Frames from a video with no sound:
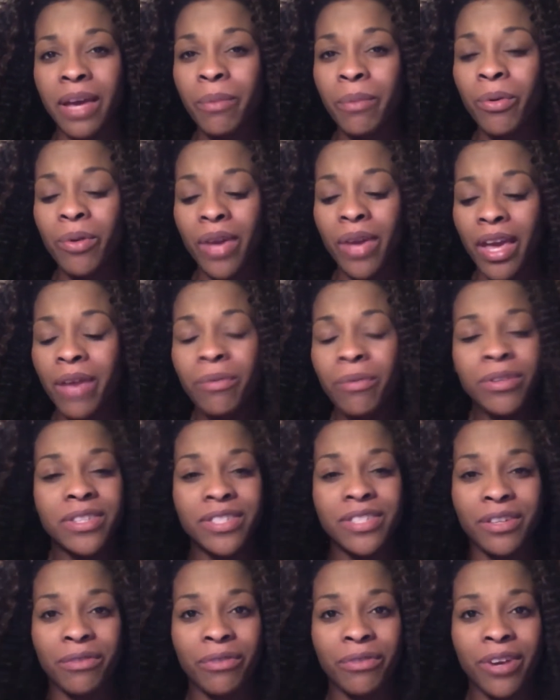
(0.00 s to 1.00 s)
I'm okay
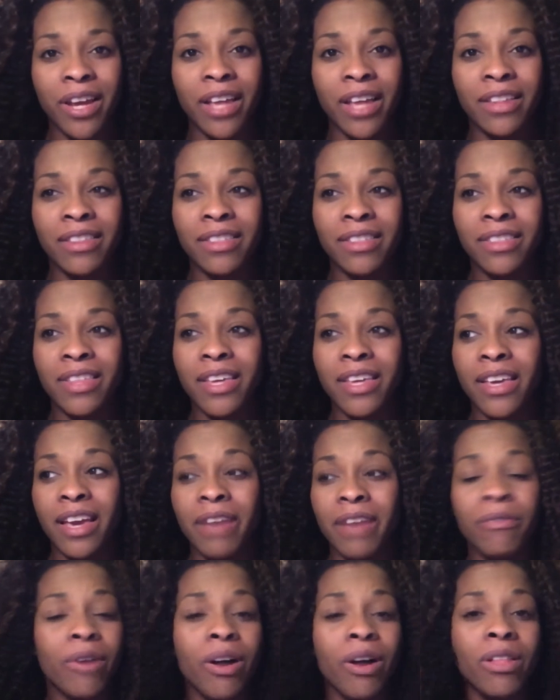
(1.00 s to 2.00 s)
with different. I think
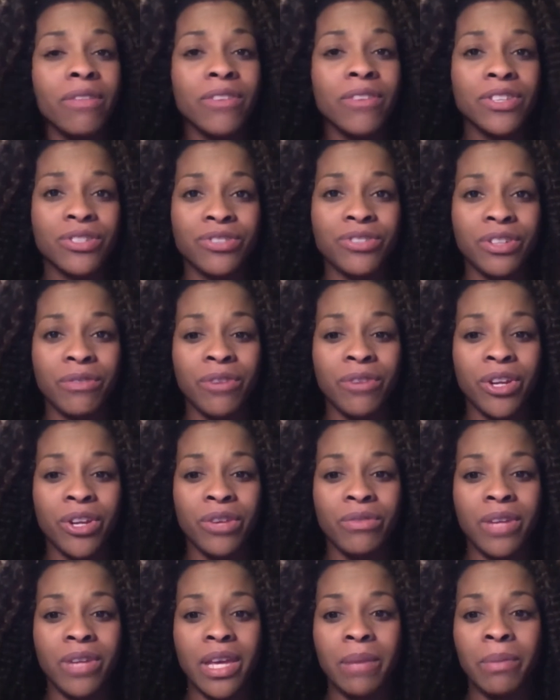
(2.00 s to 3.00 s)
all of us are different
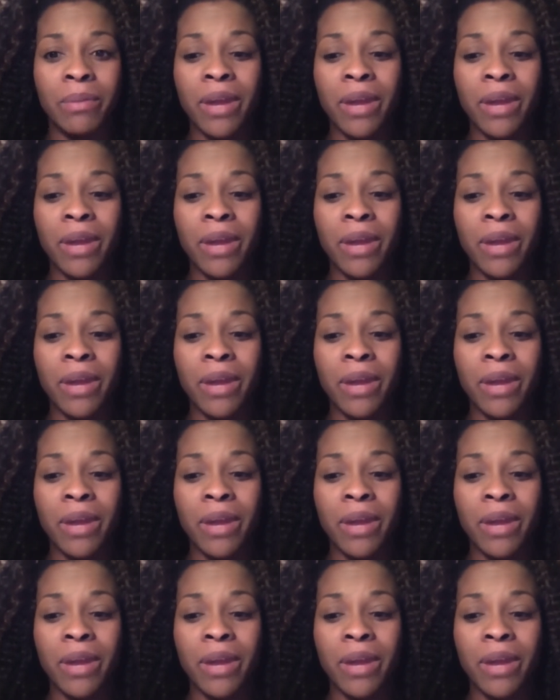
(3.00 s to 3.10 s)
and unique,